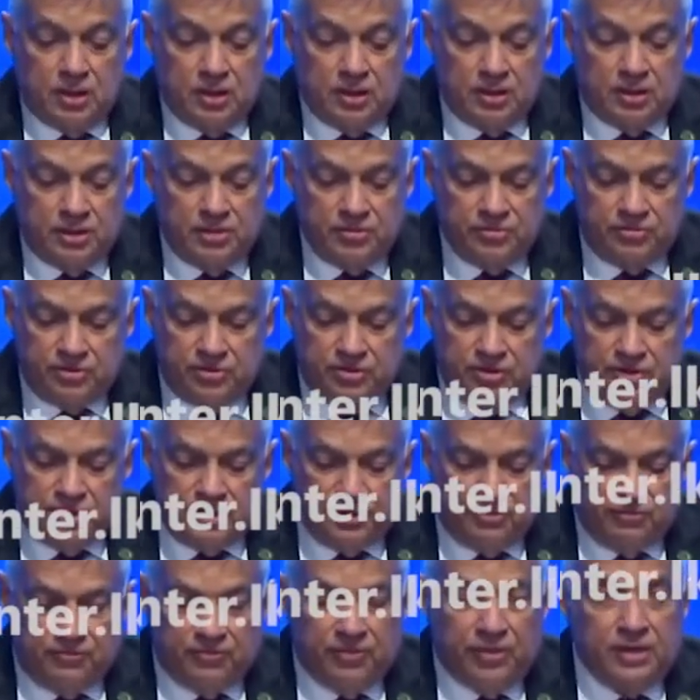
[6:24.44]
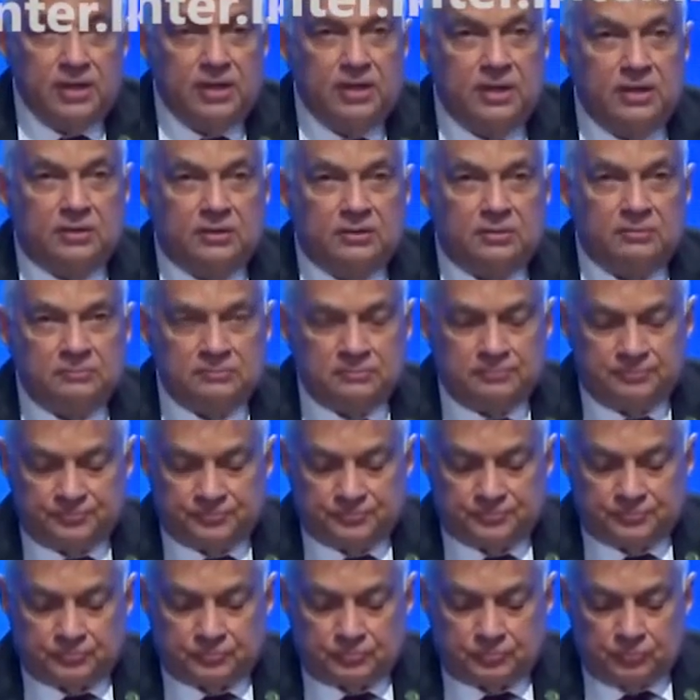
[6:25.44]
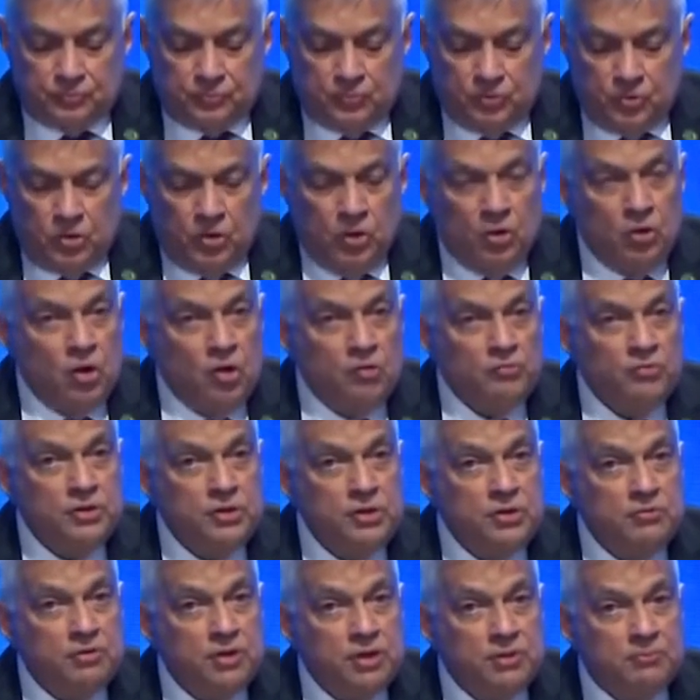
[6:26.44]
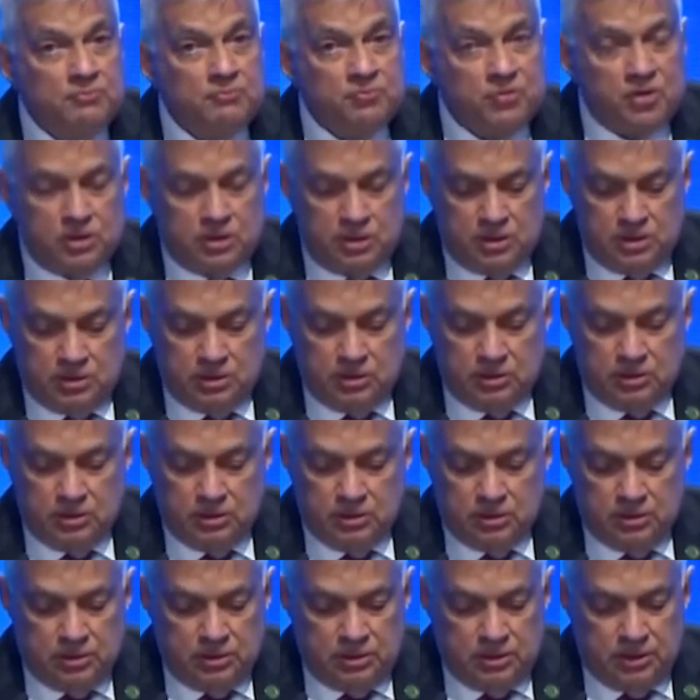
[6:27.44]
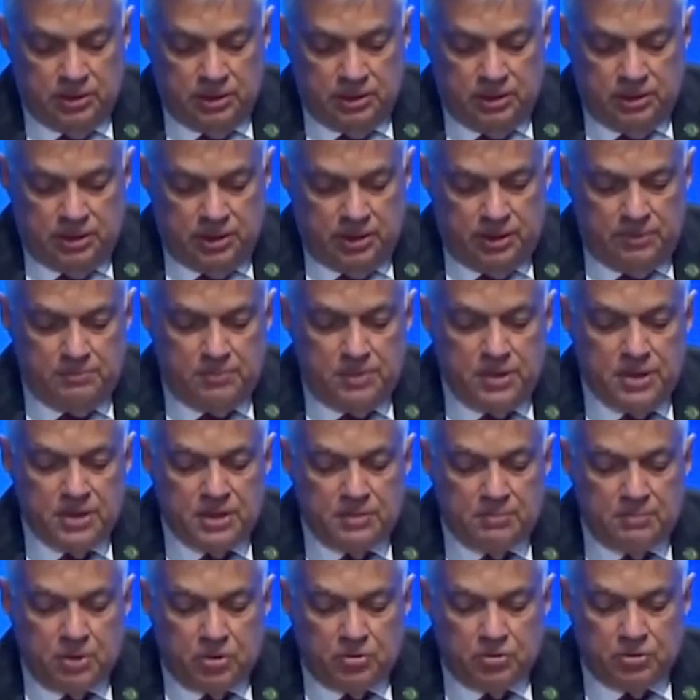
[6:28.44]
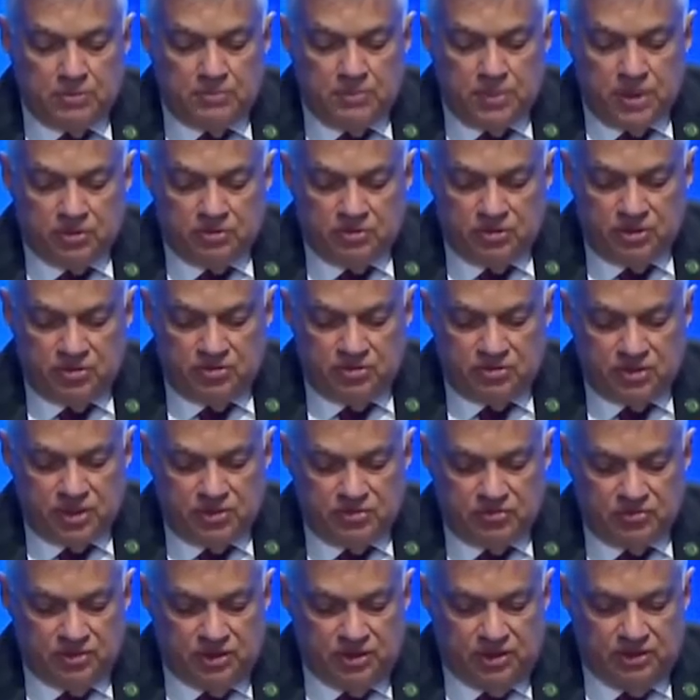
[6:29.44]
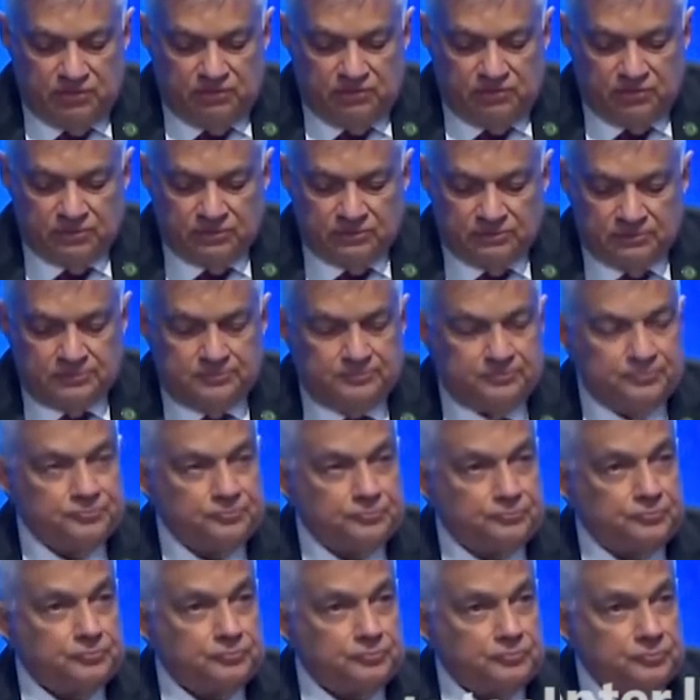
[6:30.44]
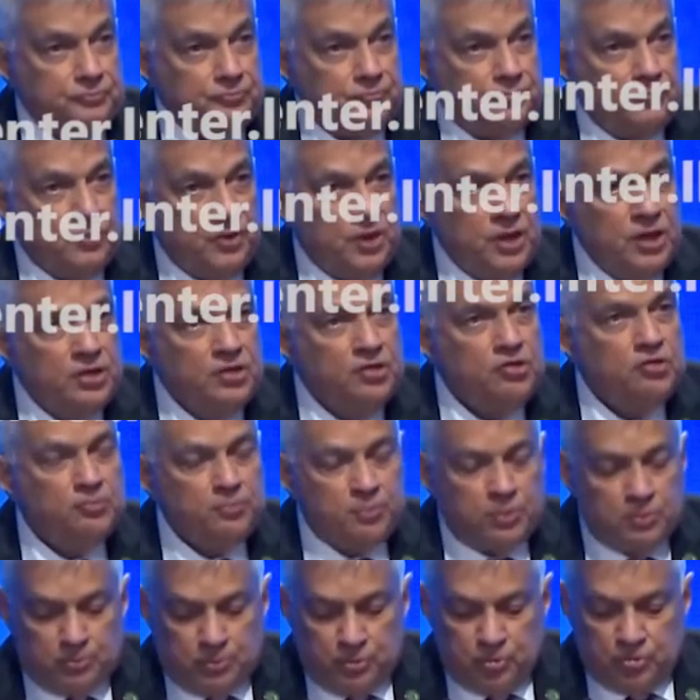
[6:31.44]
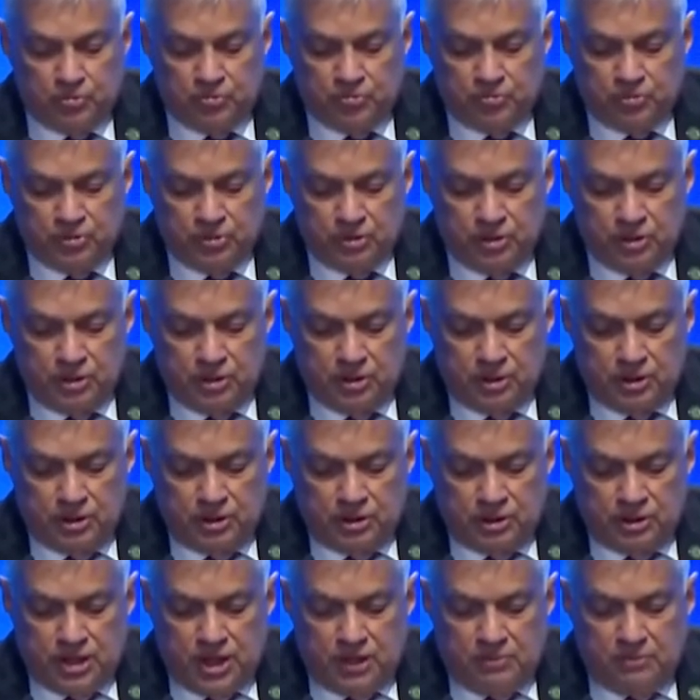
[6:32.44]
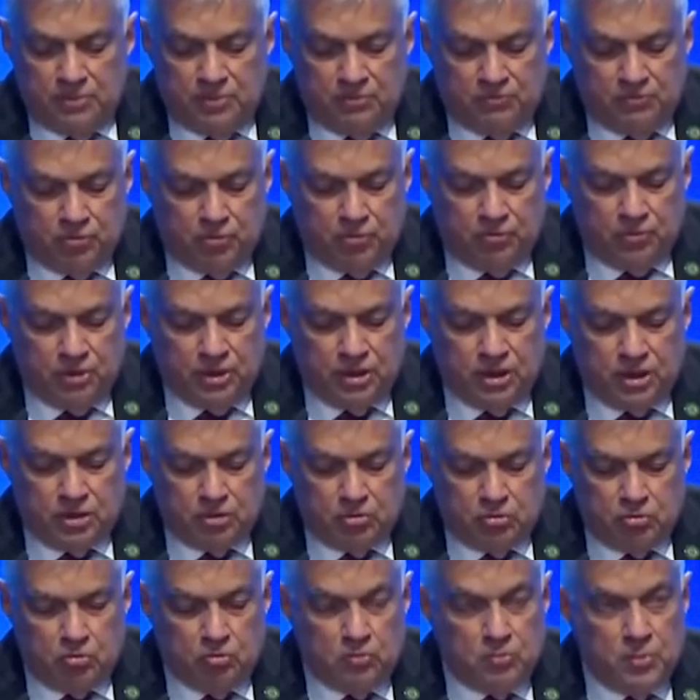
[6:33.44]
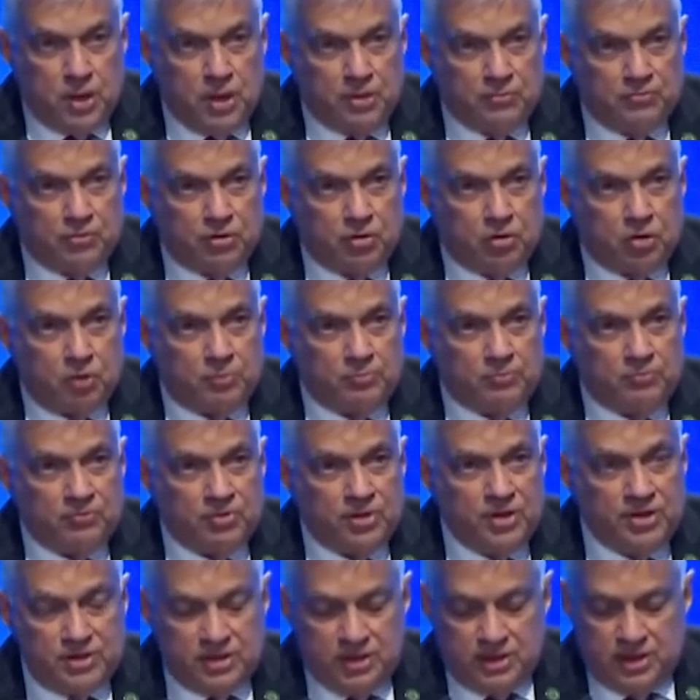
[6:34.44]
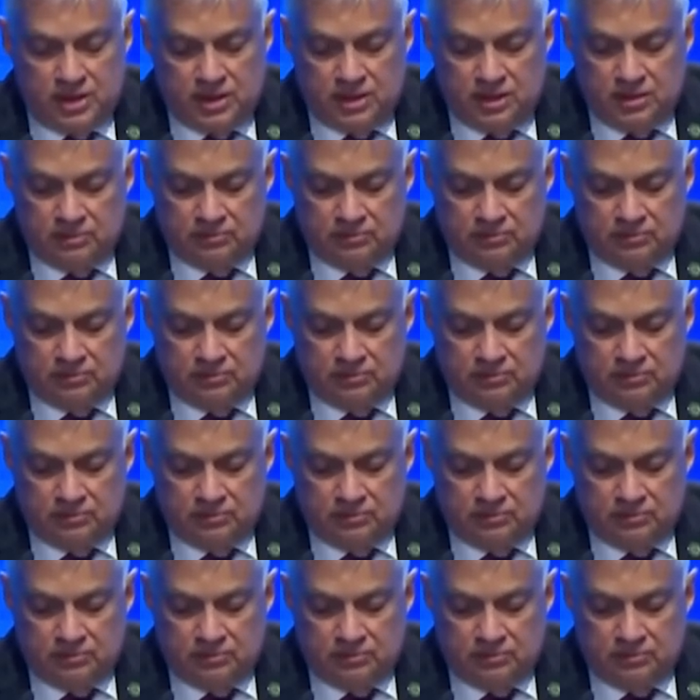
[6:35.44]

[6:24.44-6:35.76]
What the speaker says: Considering the failure of the developed world in bringing about the much discussed relief, it is proposed that before we get to Dubai for COP28,